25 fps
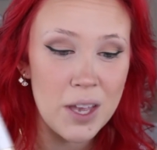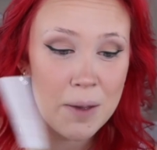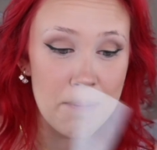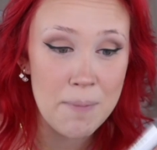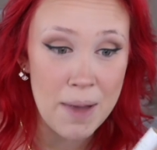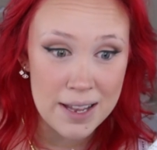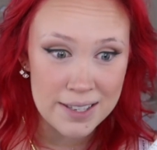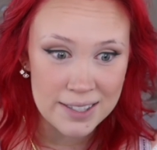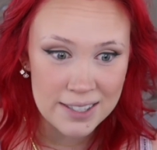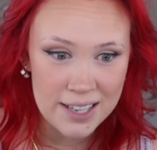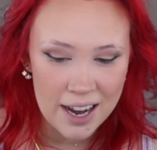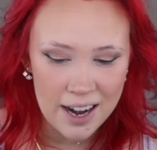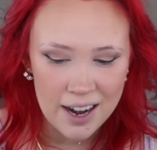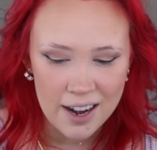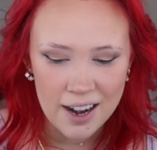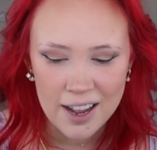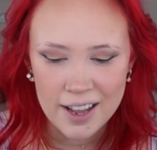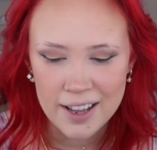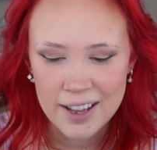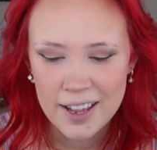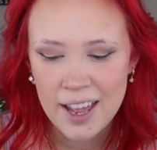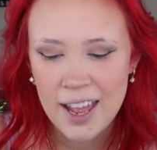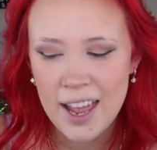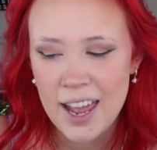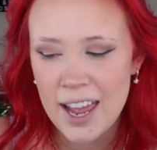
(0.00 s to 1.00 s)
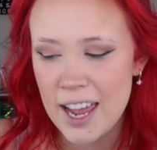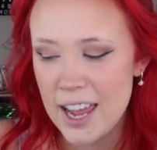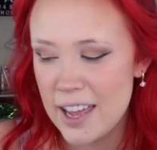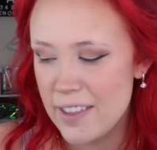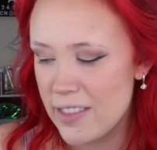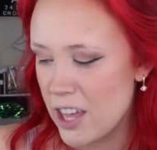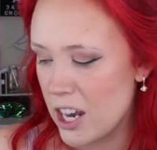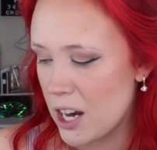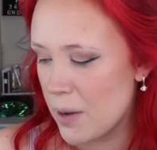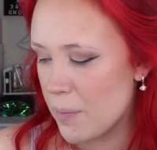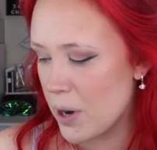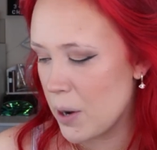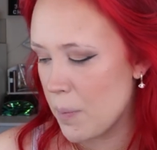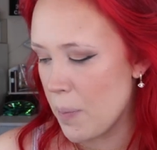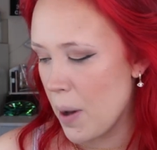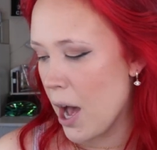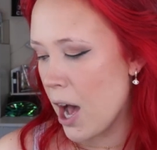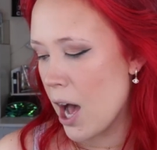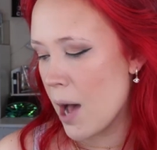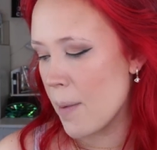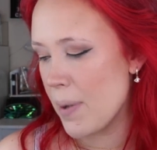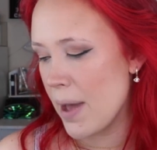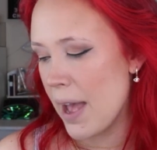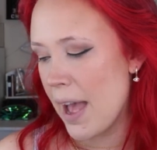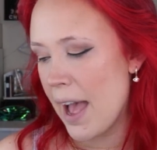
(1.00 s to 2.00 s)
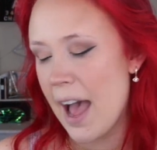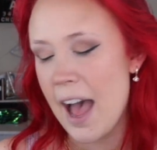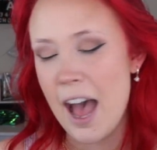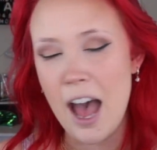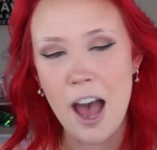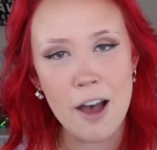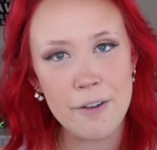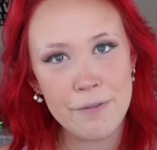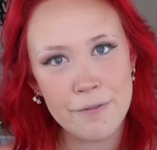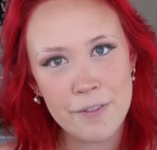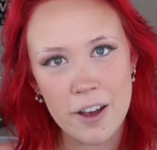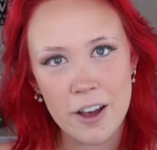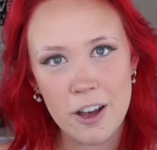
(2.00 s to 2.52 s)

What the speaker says: mascara, and then I'm gonna pop half